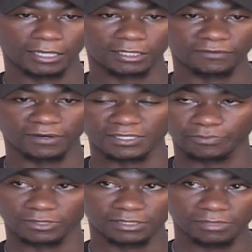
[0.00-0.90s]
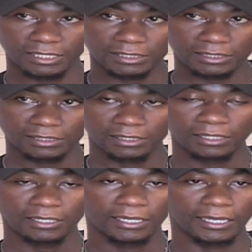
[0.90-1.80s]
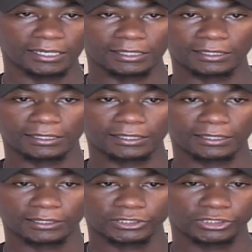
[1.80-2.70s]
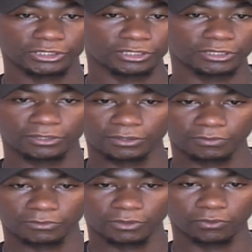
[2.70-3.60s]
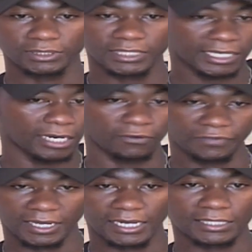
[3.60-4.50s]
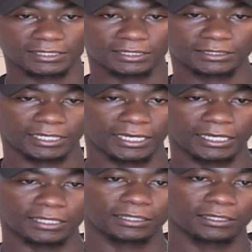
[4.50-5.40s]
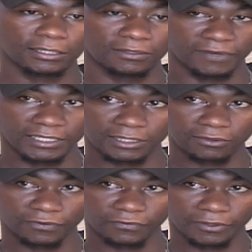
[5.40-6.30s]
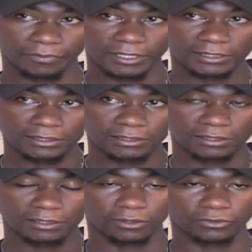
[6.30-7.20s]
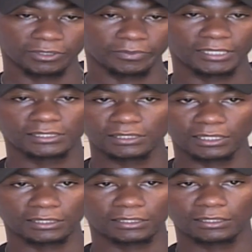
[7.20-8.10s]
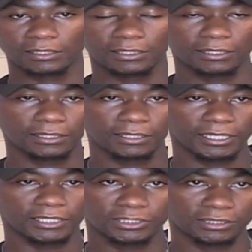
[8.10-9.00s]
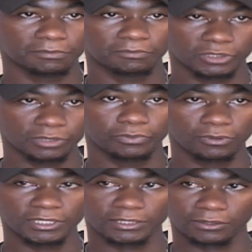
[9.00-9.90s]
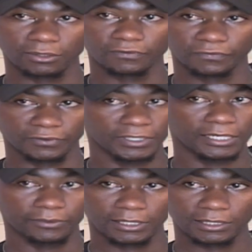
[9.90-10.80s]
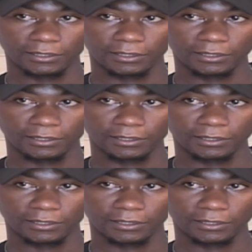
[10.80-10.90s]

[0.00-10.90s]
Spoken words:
give her responsibility, and she would take care of the girls that I had invited over for the party or to the party. And yeah, she pulled it off really well.